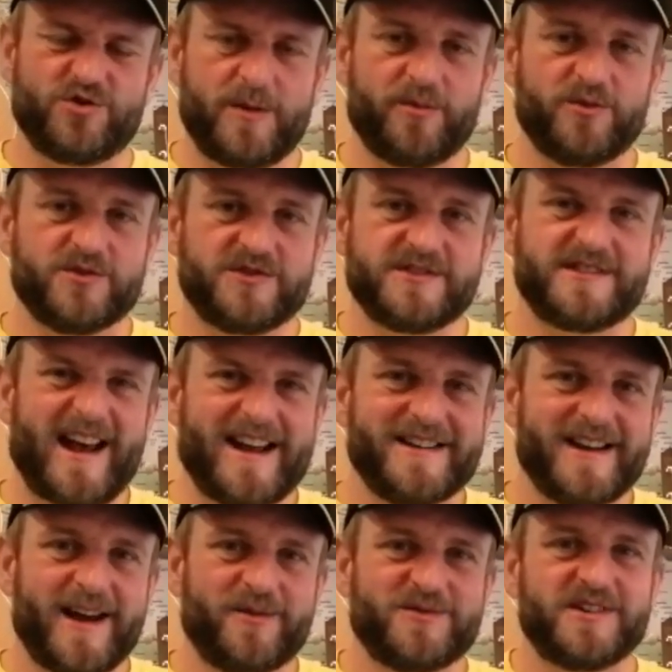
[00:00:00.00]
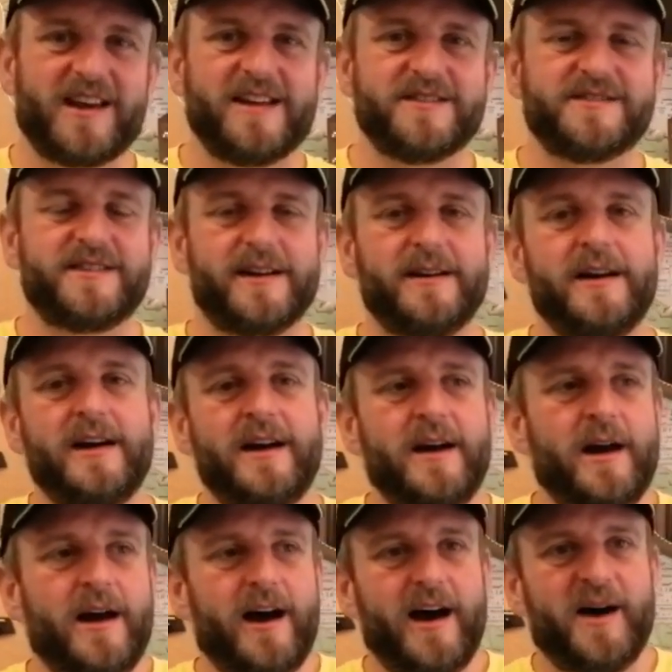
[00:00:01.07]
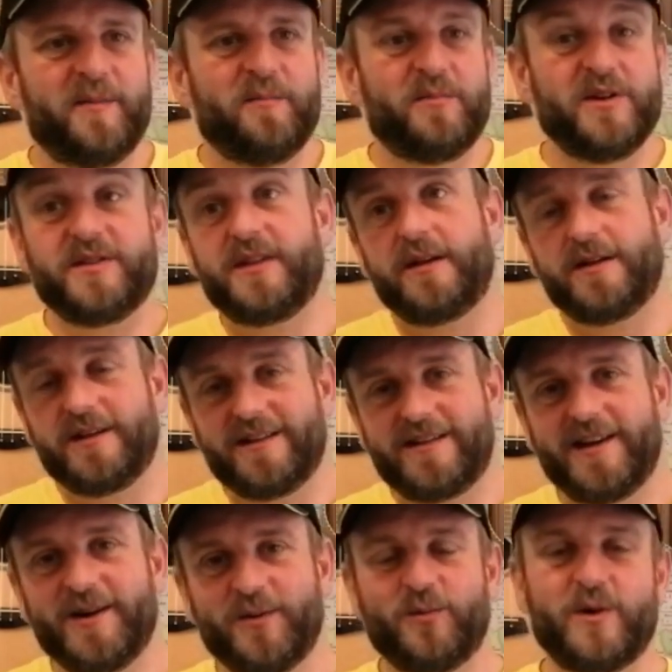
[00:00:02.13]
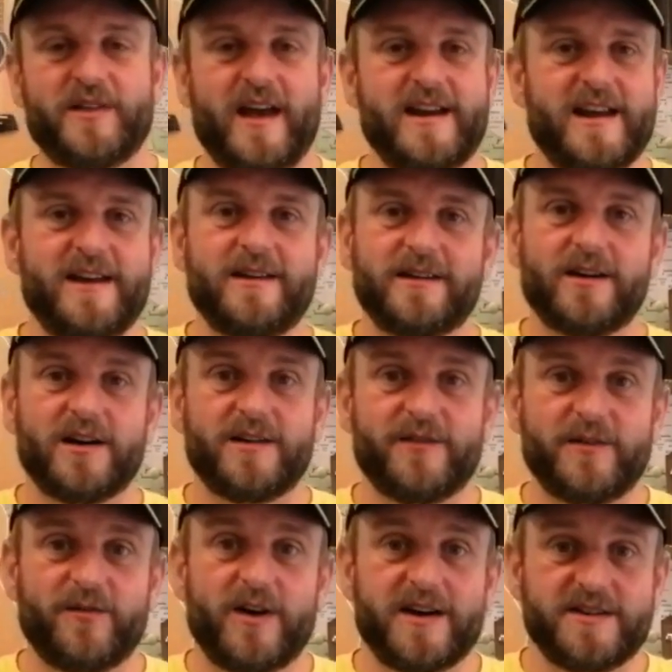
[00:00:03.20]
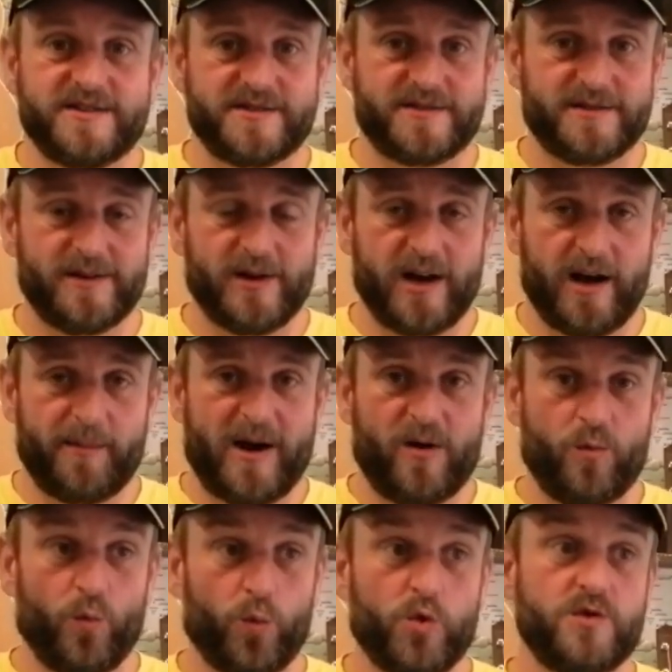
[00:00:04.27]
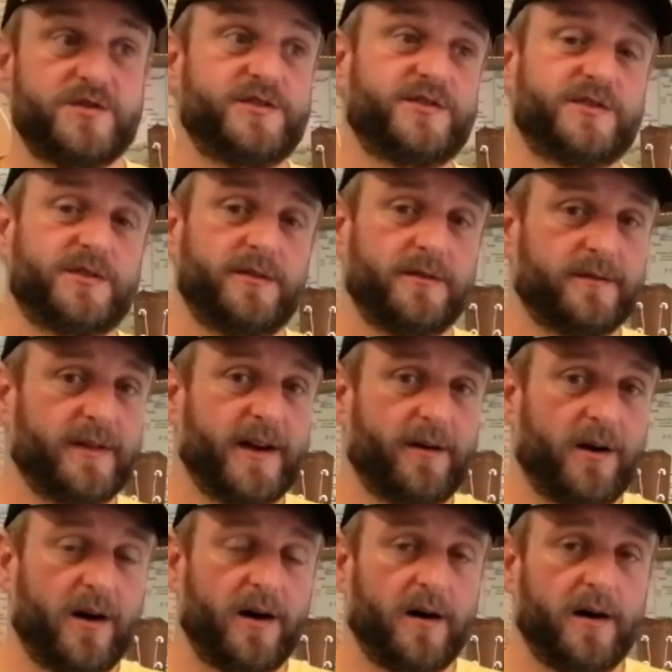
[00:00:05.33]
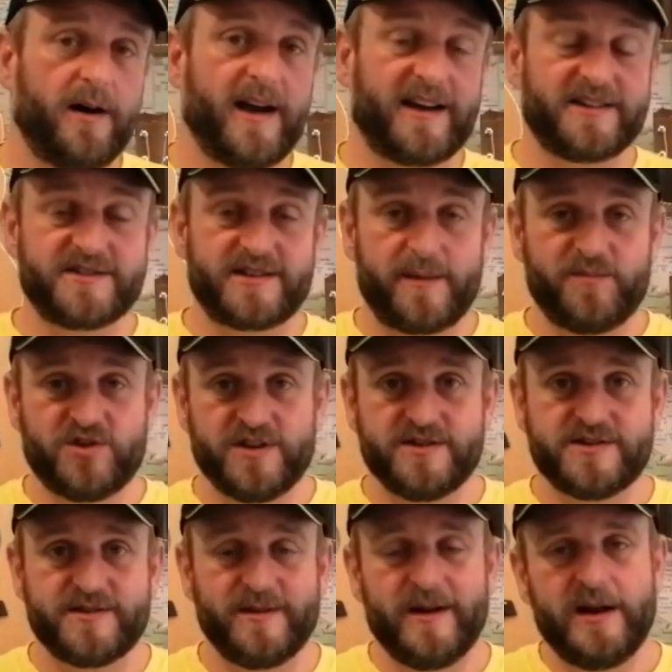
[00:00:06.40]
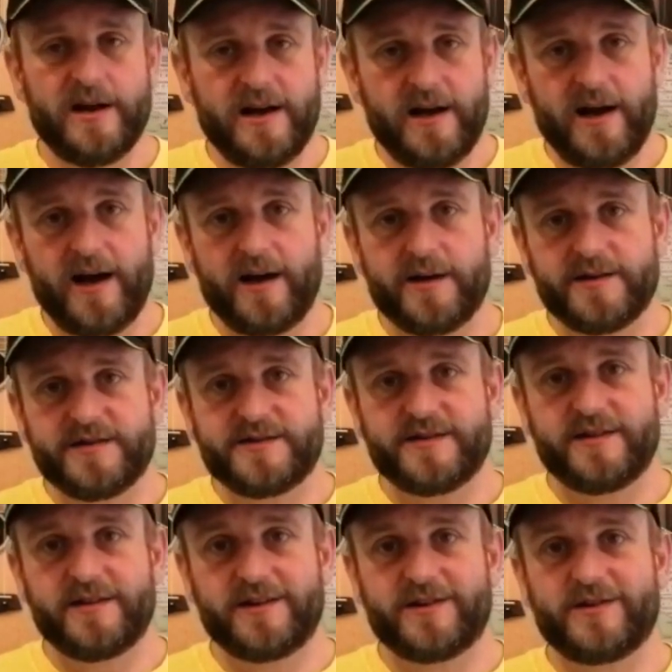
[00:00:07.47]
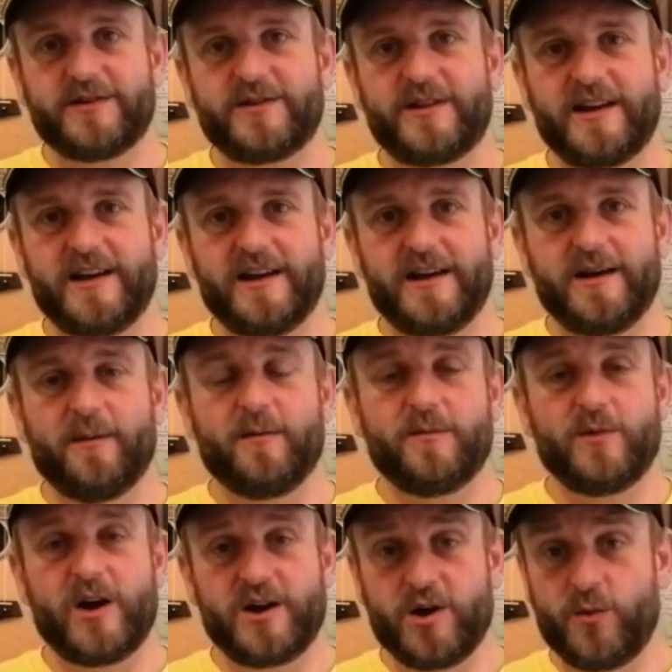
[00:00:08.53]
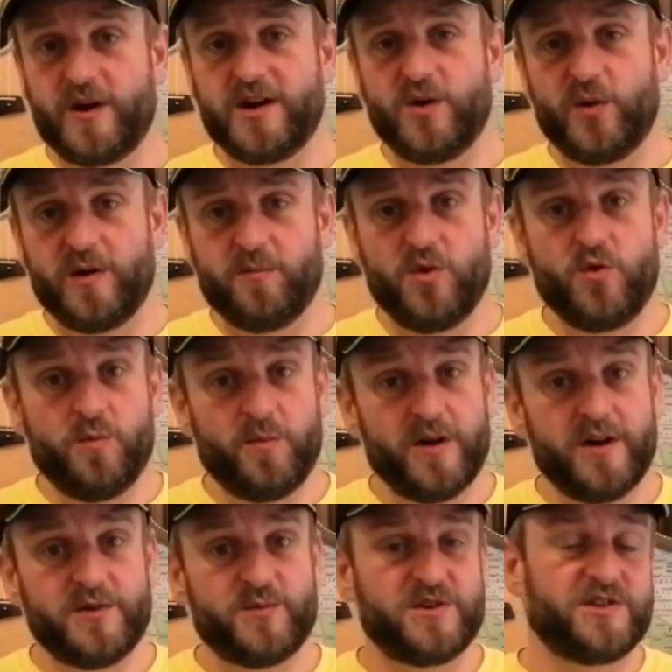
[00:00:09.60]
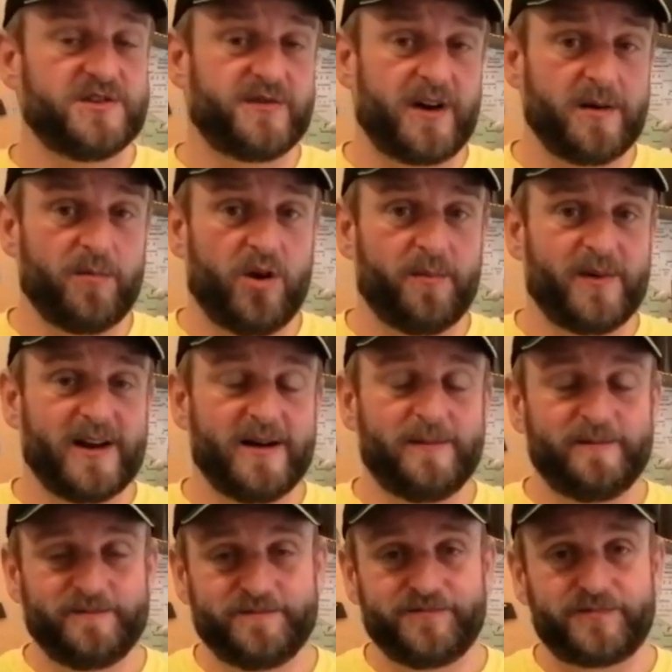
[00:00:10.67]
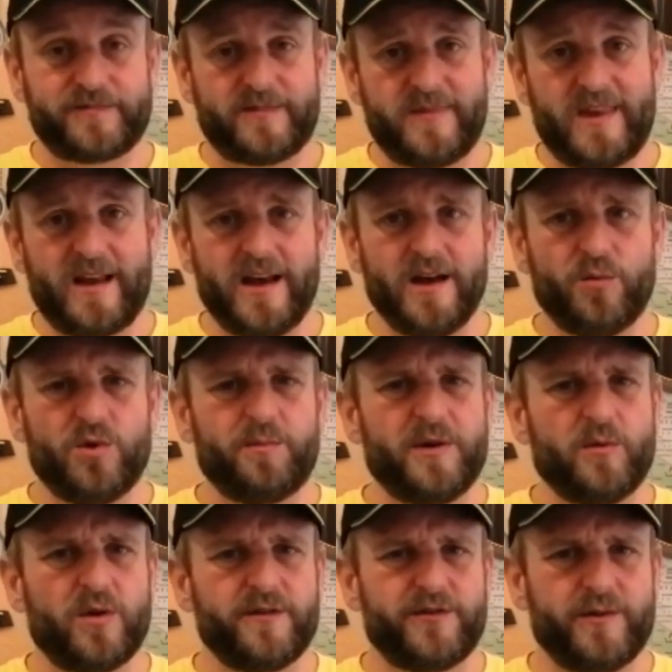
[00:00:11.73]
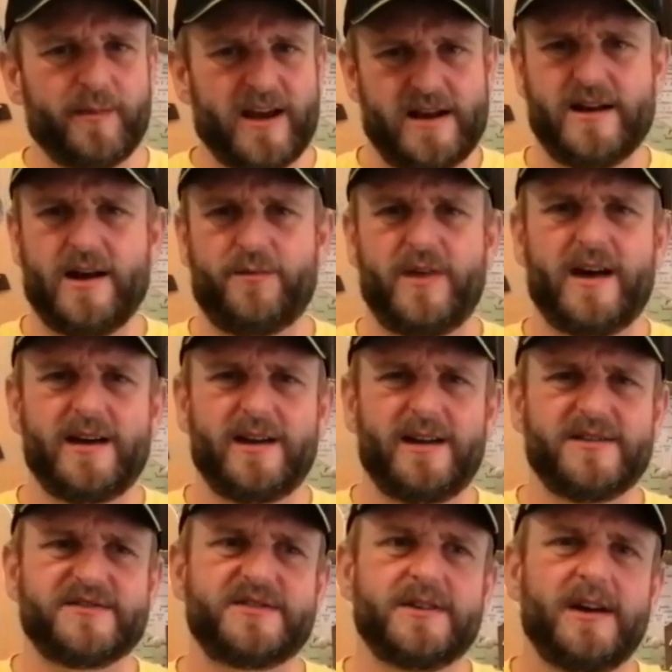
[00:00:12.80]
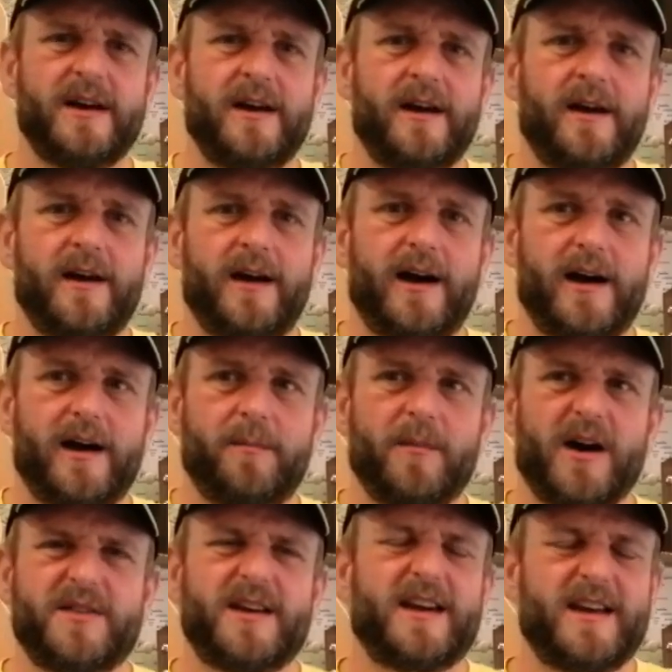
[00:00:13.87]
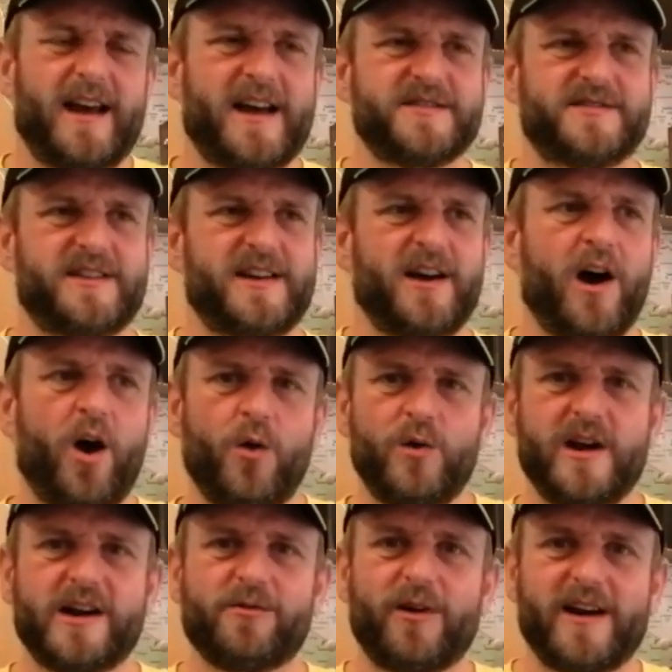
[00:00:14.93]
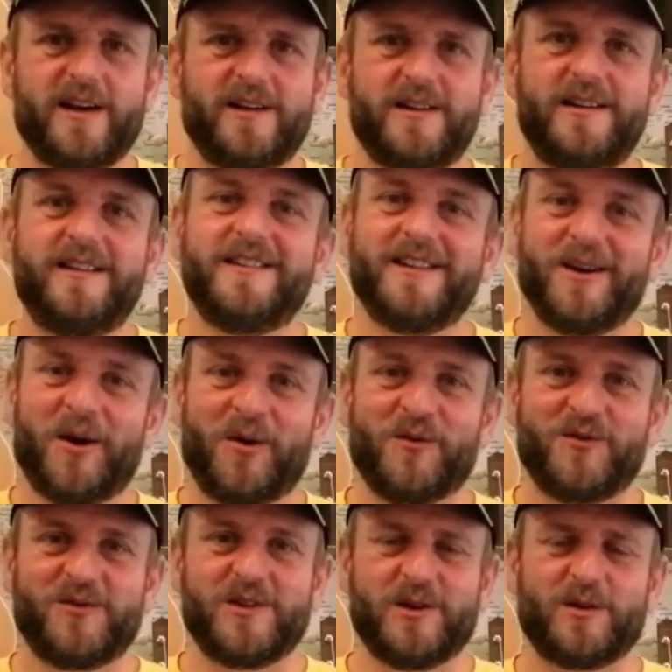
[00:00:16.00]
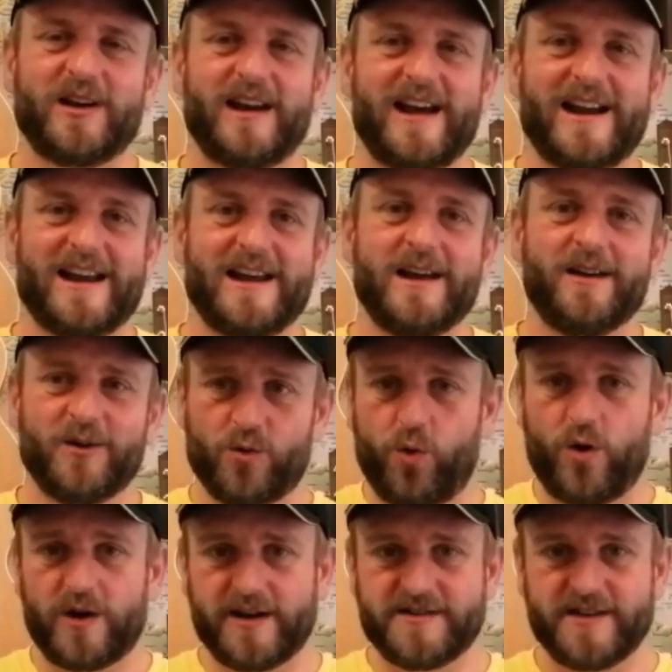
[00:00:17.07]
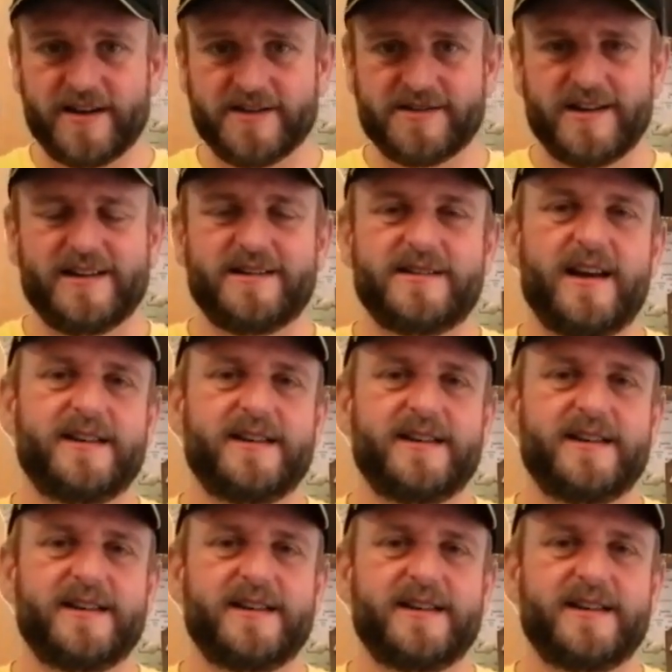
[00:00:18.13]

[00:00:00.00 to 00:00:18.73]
trebles stand out against it. But with any kind of advice about woods, there are exceptions, and the Anui Nui Moonbird, which is very popular, and would be one for me. Now that is, I think it has the holy grail of ukulele qualities.